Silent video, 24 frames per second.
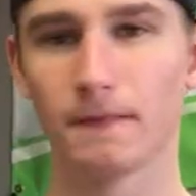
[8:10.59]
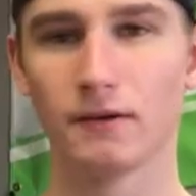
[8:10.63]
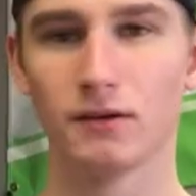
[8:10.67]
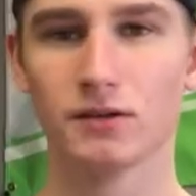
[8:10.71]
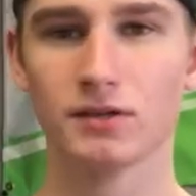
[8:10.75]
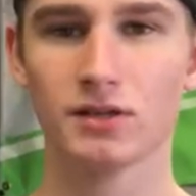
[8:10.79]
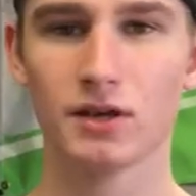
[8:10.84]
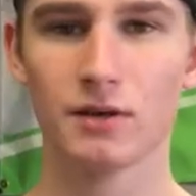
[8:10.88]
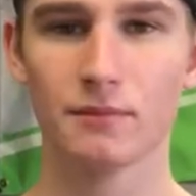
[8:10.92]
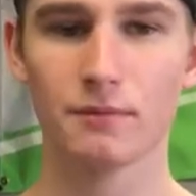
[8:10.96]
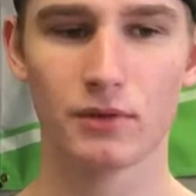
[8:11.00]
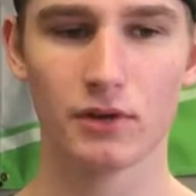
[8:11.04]

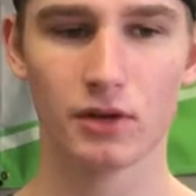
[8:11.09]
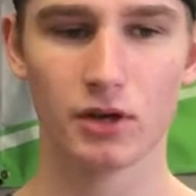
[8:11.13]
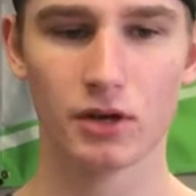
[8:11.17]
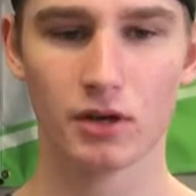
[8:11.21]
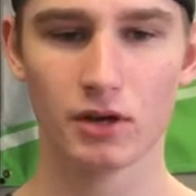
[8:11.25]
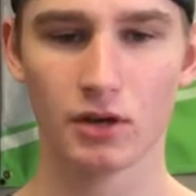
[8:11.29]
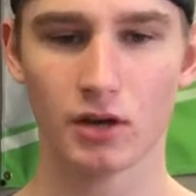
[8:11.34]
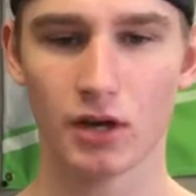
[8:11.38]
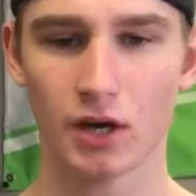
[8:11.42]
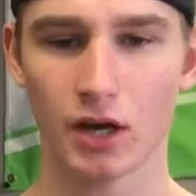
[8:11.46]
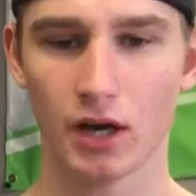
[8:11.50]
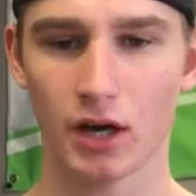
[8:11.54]

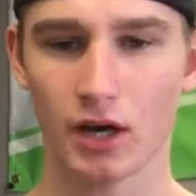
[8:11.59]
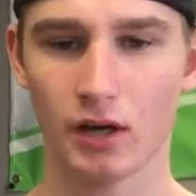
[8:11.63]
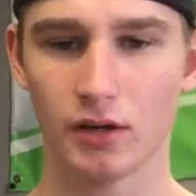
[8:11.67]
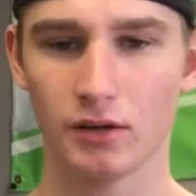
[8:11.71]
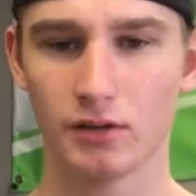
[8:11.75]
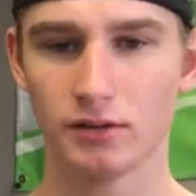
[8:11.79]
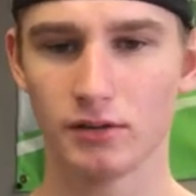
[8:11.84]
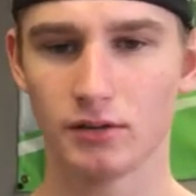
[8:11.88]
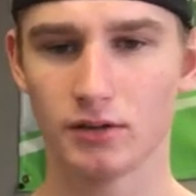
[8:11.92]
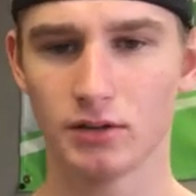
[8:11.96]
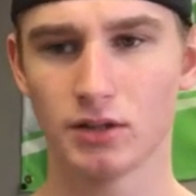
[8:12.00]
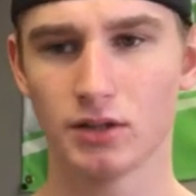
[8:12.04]
something uh,
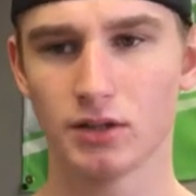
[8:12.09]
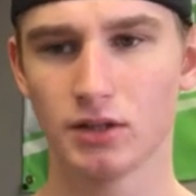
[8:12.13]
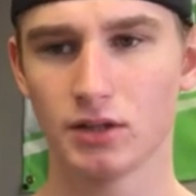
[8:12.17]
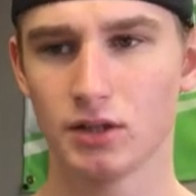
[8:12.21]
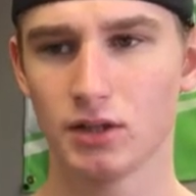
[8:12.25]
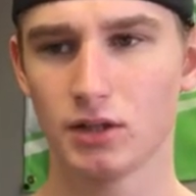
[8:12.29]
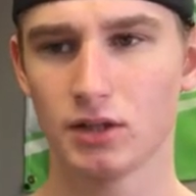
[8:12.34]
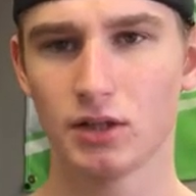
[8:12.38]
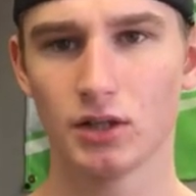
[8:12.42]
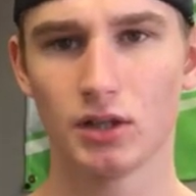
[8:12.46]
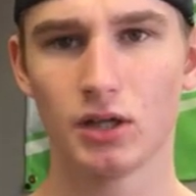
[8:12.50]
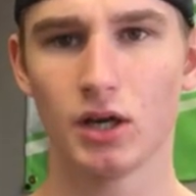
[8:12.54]

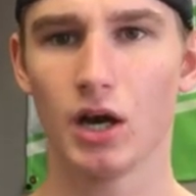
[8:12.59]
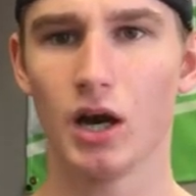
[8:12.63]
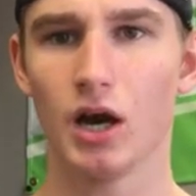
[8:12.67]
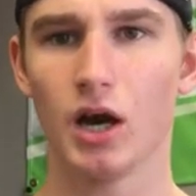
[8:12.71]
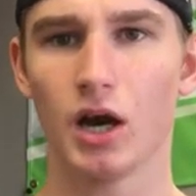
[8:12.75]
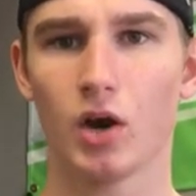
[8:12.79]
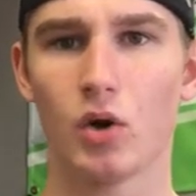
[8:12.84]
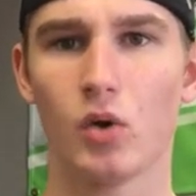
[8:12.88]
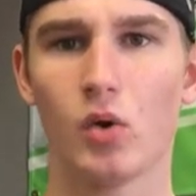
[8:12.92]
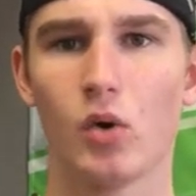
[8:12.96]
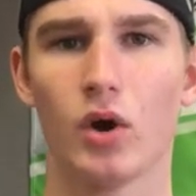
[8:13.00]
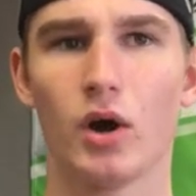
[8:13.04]
uh,
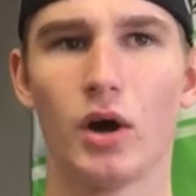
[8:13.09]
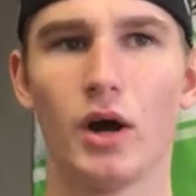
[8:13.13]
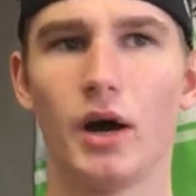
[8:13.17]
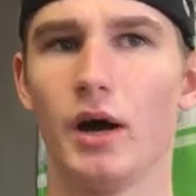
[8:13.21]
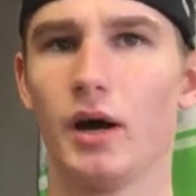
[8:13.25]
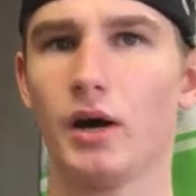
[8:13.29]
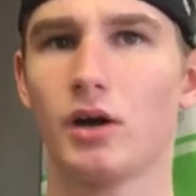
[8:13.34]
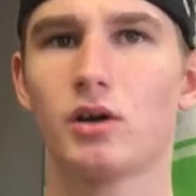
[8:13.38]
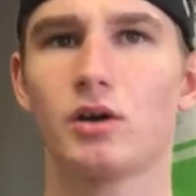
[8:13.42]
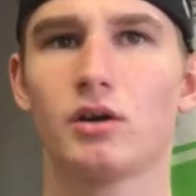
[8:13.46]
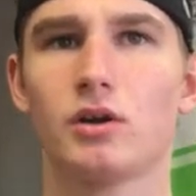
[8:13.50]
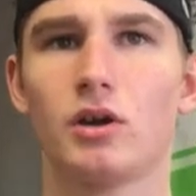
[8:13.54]

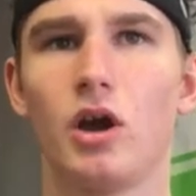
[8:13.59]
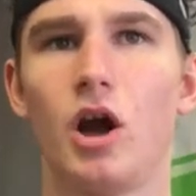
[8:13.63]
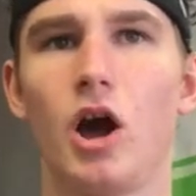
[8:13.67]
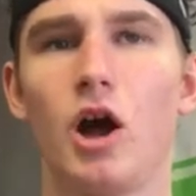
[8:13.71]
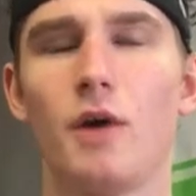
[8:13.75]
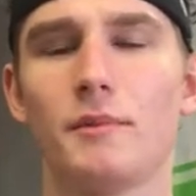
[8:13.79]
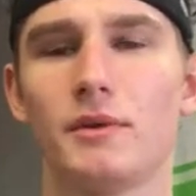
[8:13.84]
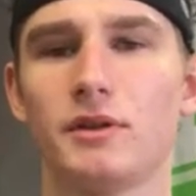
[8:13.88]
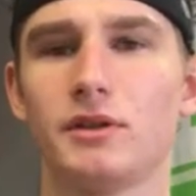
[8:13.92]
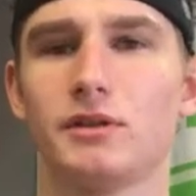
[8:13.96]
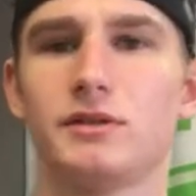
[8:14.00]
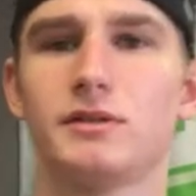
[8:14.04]
uh
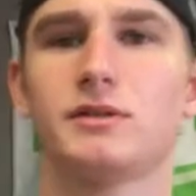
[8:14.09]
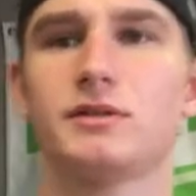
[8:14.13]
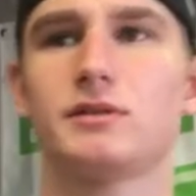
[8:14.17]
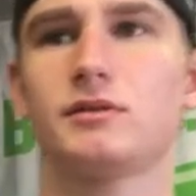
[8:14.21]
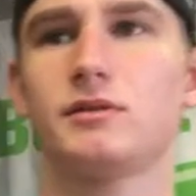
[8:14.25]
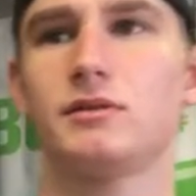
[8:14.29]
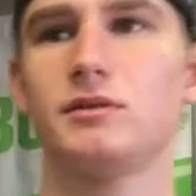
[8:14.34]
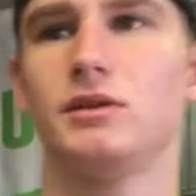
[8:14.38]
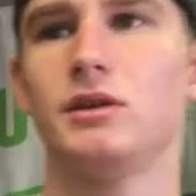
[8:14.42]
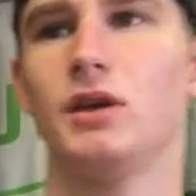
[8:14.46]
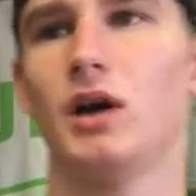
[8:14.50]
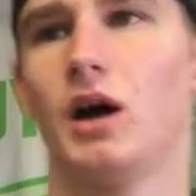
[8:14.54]
comments
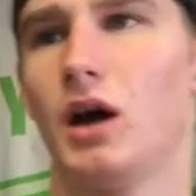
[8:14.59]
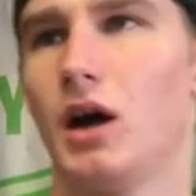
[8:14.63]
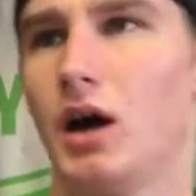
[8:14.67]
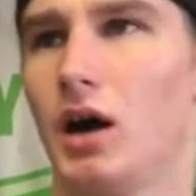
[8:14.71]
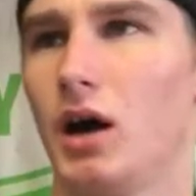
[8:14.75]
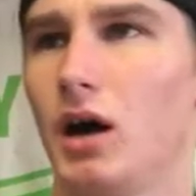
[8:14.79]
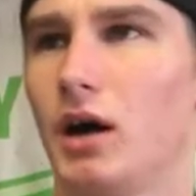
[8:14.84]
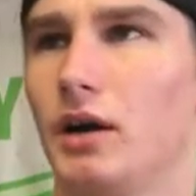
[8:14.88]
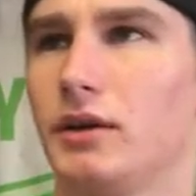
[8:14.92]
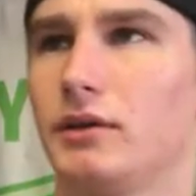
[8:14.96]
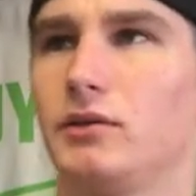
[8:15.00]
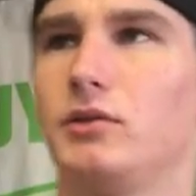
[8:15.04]

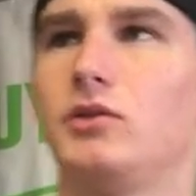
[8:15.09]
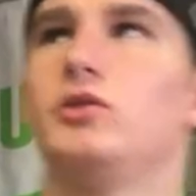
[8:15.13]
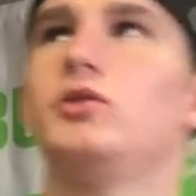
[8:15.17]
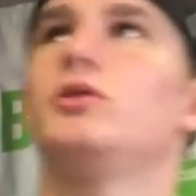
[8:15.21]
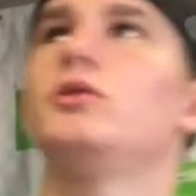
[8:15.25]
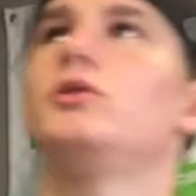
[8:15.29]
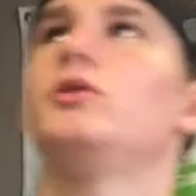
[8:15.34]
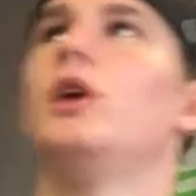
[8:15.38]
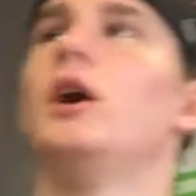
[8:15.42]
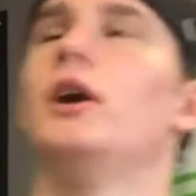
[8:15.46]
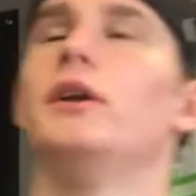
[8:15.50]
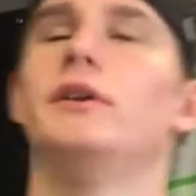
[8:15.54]
uh,
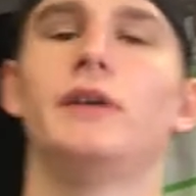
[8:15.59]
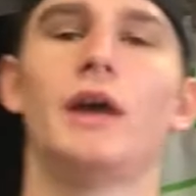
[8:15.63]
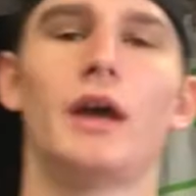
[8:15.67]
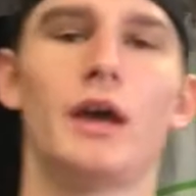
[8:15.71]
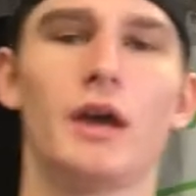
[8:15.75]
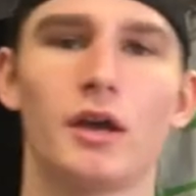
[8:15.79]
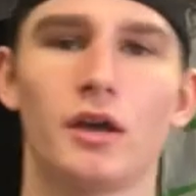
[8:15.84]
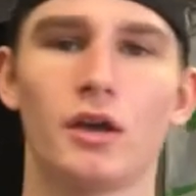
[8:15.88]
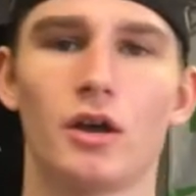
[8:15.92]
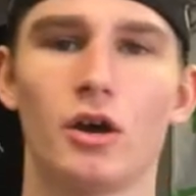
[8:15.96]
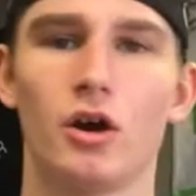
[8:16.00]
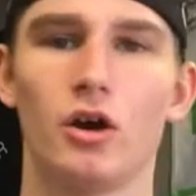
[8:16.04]
a
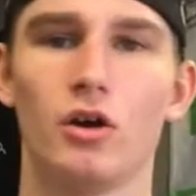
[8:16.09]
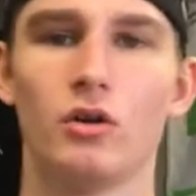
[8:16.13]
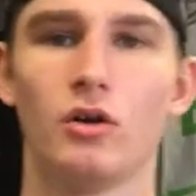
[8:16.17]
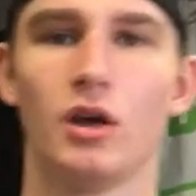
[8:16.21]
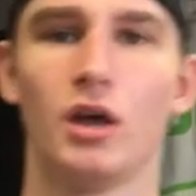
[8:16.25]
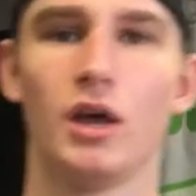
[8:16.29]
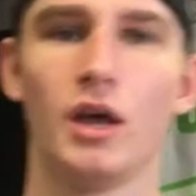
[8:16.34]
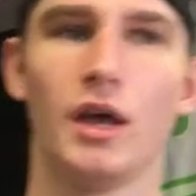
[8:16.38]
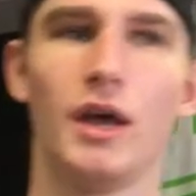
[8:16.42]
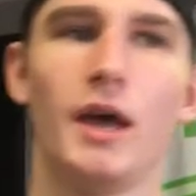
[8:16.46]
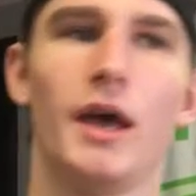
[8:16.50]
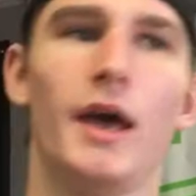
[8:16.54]
day ago,
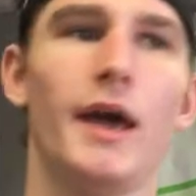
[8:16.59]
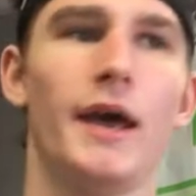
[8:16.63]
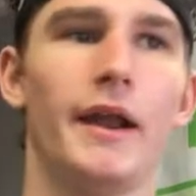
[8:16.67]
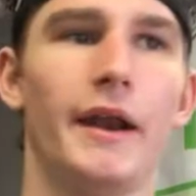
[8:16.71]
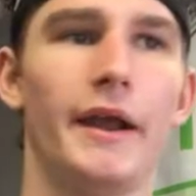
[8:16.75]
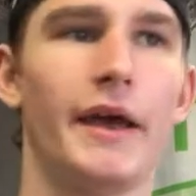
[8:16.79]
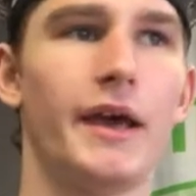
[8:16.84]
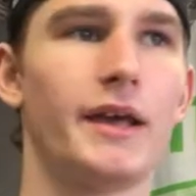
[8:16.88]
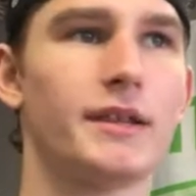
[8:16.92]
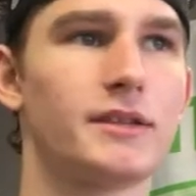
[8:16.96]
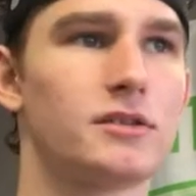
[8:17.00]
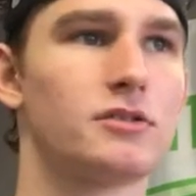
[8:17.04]
and I
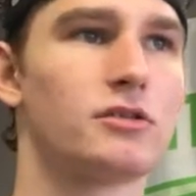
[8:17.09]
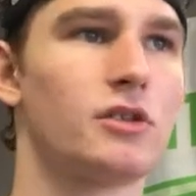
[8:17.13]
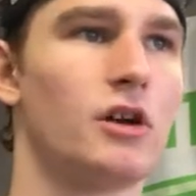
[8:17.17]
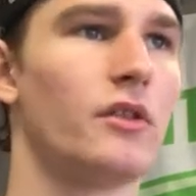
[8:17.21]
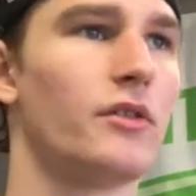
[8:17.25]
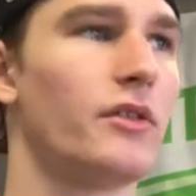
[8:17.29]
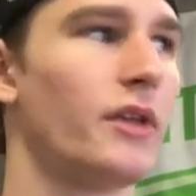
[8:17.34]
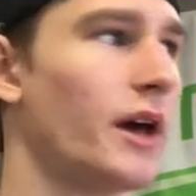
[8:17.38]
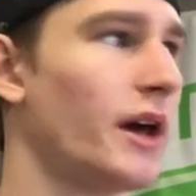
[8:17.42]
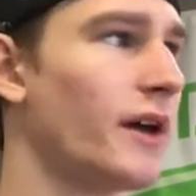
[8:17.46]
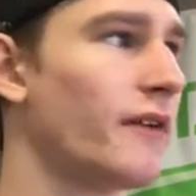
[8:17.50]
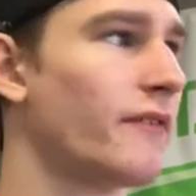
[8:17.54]
answered all
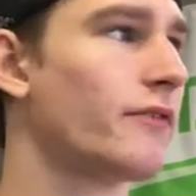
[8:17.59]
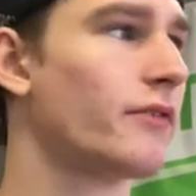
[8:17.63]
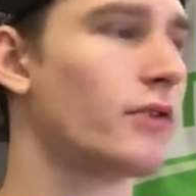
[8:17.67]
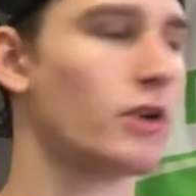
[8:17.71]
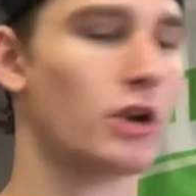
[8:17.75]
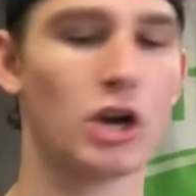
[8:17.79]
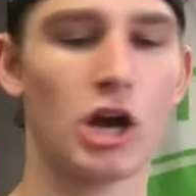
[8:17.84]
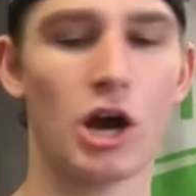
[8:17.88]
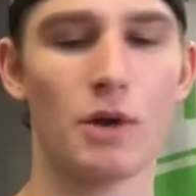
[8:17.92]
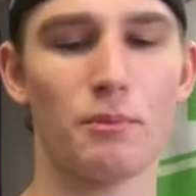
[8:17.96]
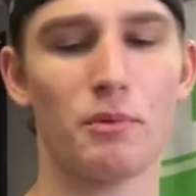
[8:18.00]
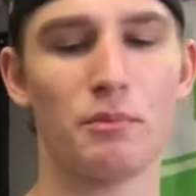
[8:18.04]
that for a
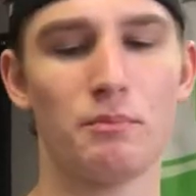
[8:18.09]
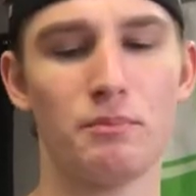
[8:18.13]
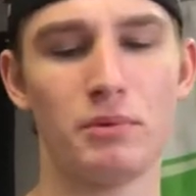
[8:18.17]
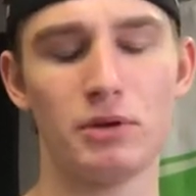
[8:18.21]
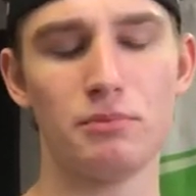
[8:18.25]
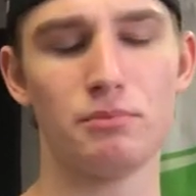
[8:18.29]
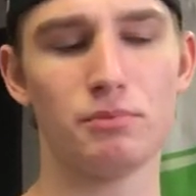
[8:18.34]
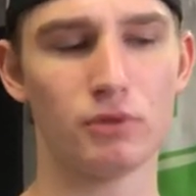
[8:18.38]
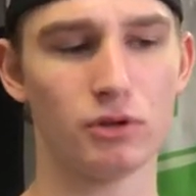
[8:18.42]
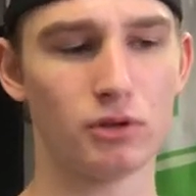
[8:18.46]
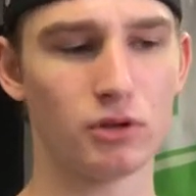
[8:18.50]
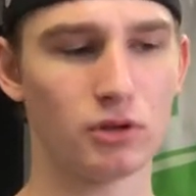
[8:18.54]
couple
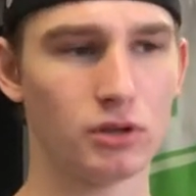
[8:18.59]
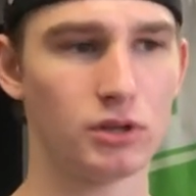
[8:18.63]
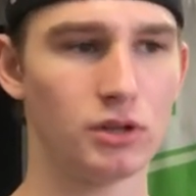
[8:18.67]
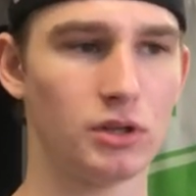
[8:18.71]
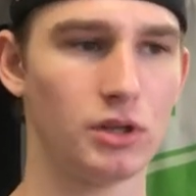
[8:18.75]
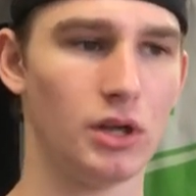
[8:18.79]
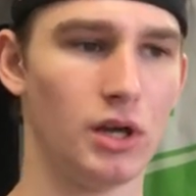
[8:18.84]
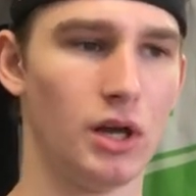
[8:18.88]
people.